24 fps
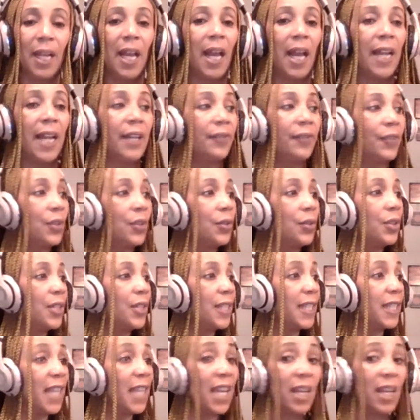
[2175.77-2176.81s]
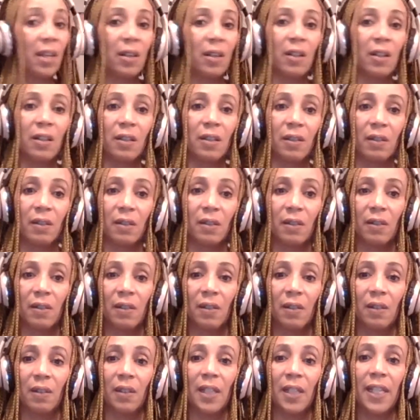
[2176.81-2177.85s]
And if you see her,
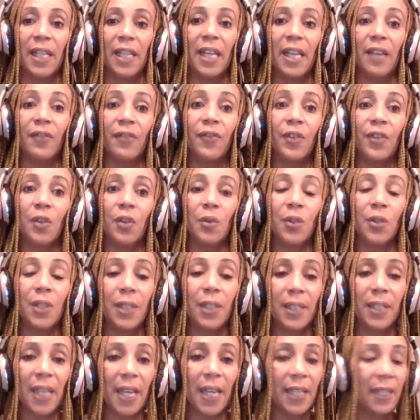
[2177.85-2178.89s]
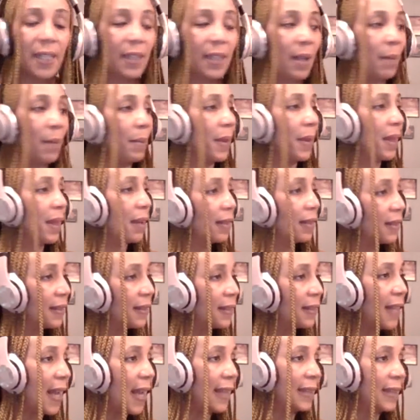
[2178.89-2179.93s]
if you see something,
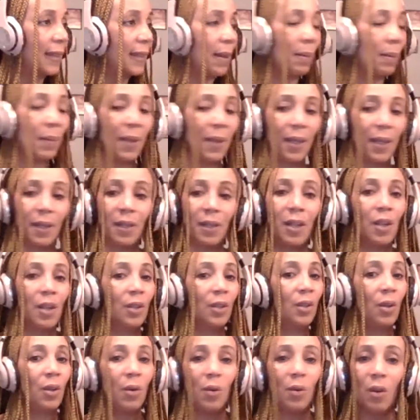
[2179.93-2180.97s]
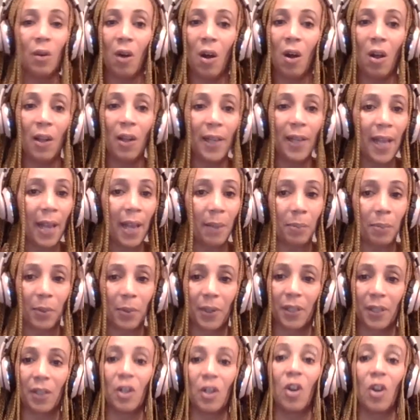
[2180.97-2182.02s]
say something. Don't call
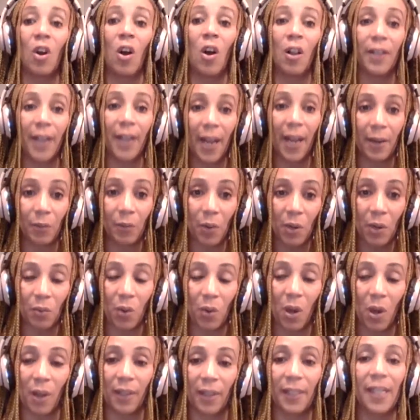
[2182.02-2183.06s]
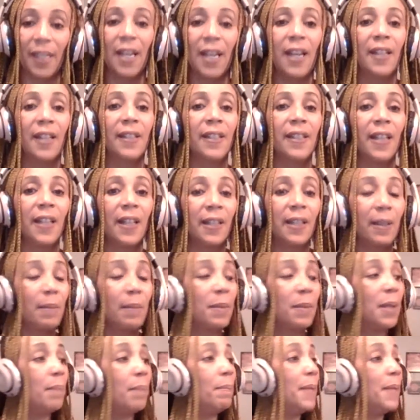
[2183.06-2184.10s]
April. Call 911. Tell
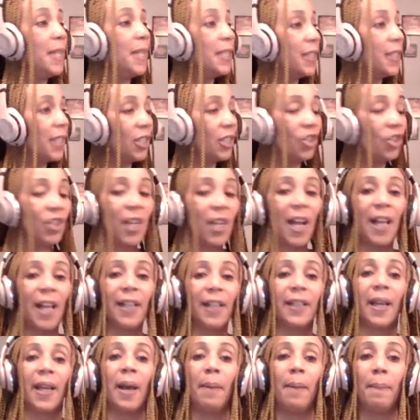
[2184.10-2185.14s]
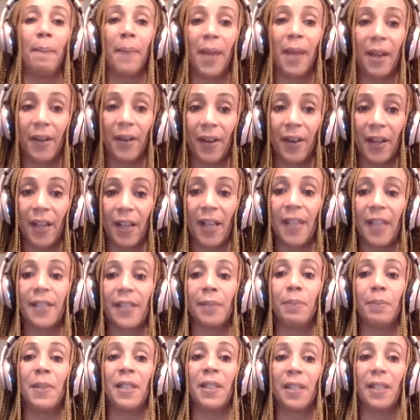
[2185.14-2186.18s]
them the missing child, Amaria,
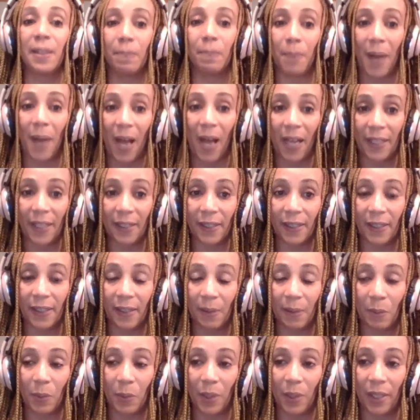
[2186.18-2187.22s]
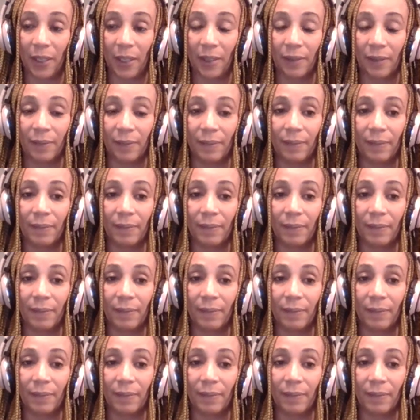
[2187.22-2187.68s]
has been spotted somewhere,